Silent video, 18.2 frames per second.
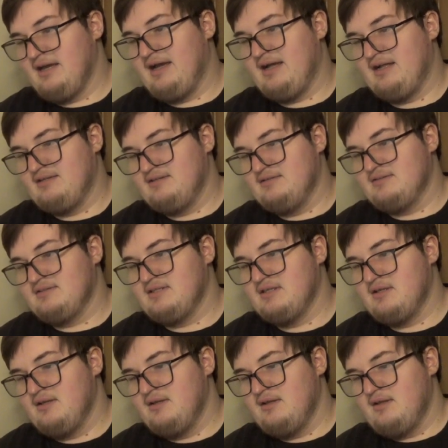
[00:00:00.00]
and
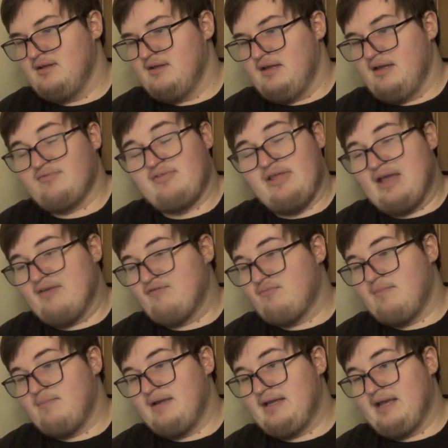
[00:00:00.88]
if they ever
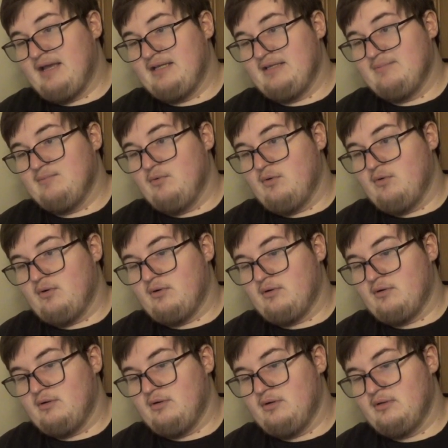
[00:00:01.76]
make any
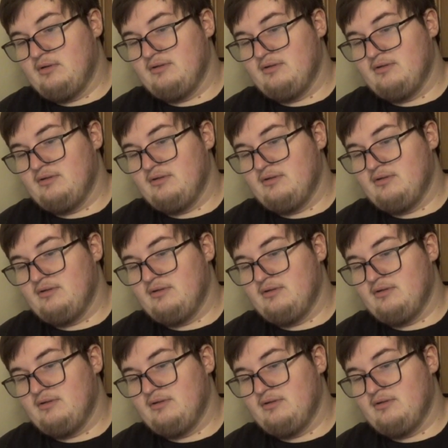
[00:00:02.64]
more...